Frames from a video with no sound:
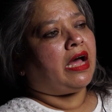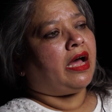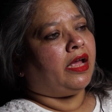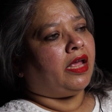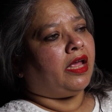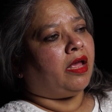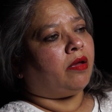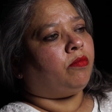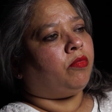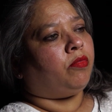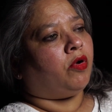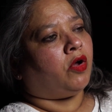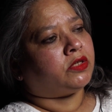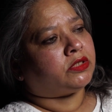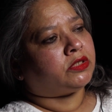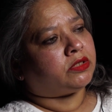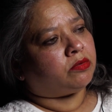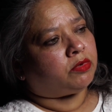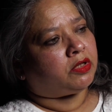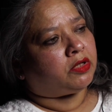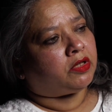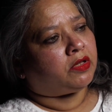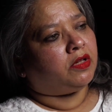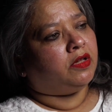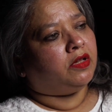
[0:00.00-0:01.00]
I am
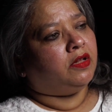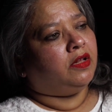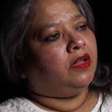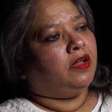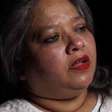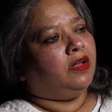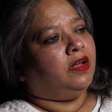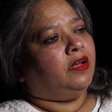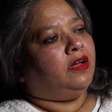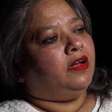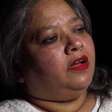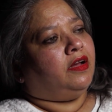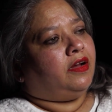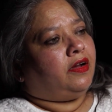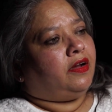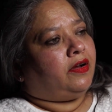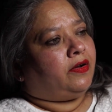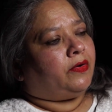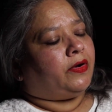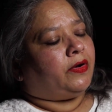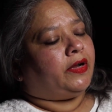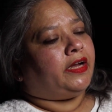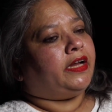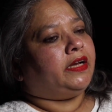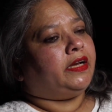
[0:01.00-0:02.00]
possible,
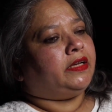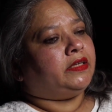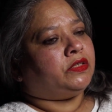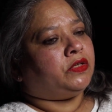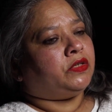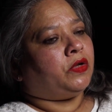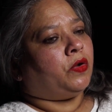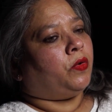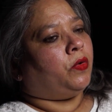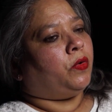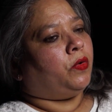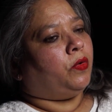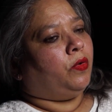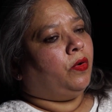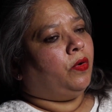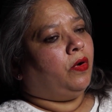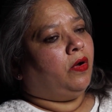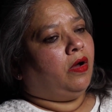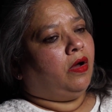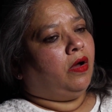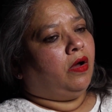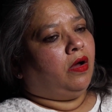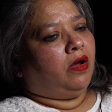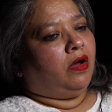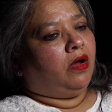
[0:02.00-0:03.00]
right? So
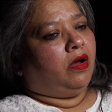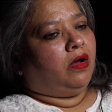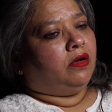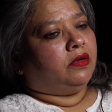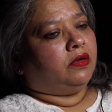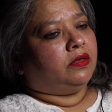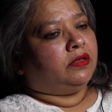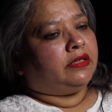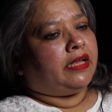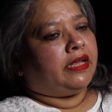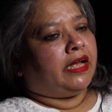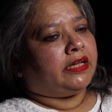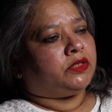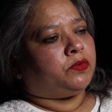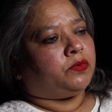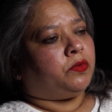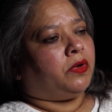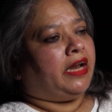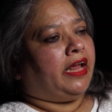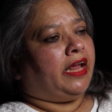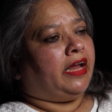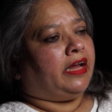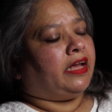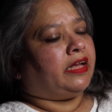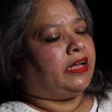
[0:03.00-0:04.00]
that's
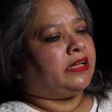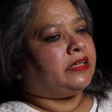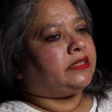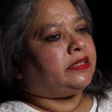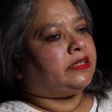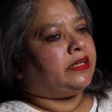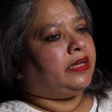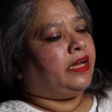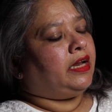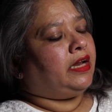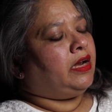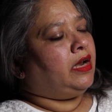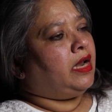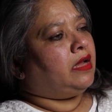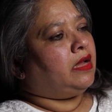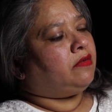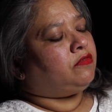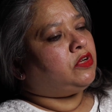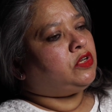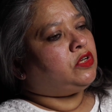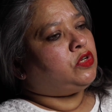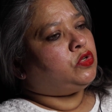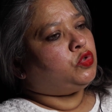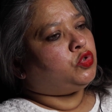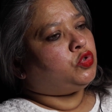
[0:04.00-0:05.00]
what I can say.
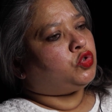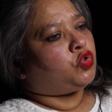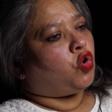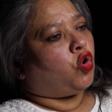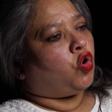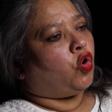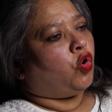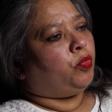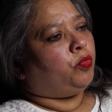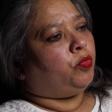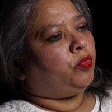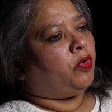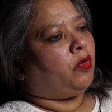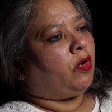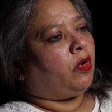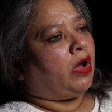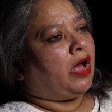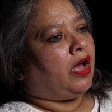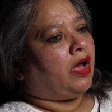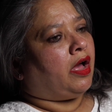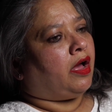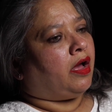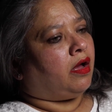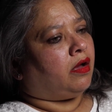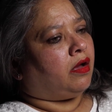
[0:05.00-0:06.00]
Never lose hope.
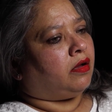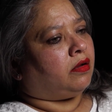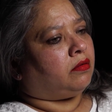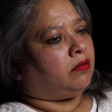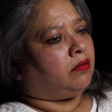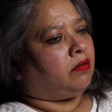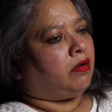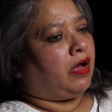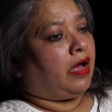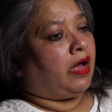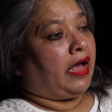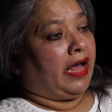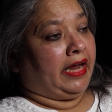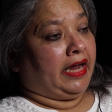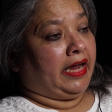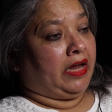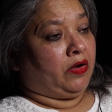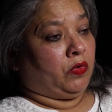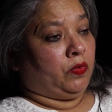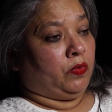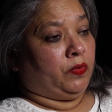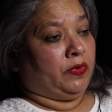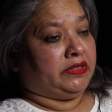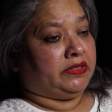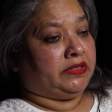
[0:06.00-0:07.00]
I can
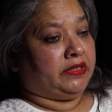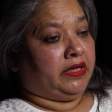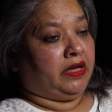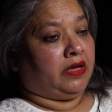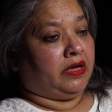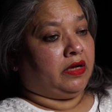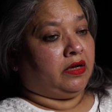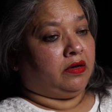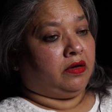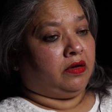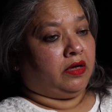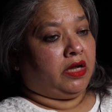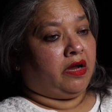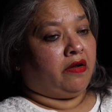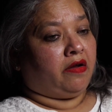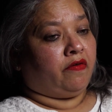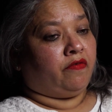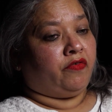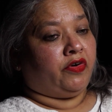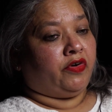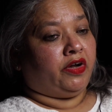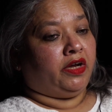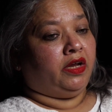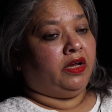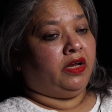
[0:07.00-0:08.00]
always say
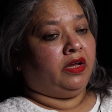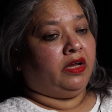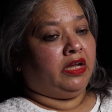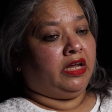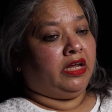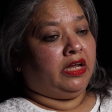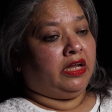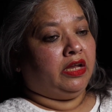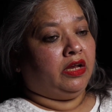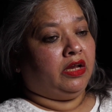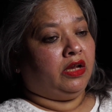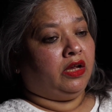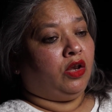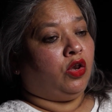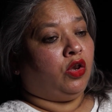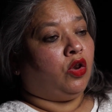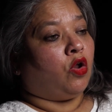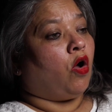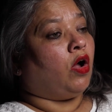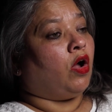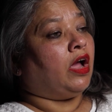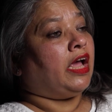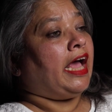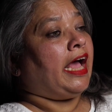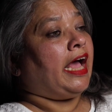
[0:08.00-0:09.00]
every
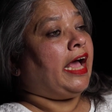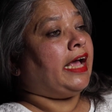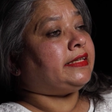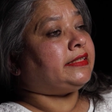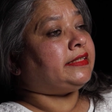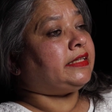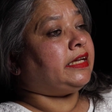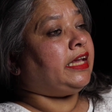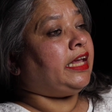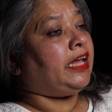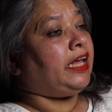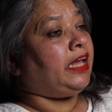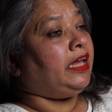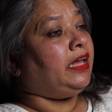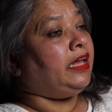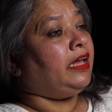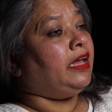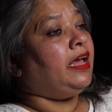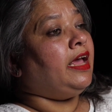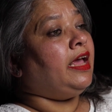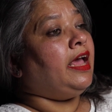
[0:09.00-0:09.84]
lock has a key.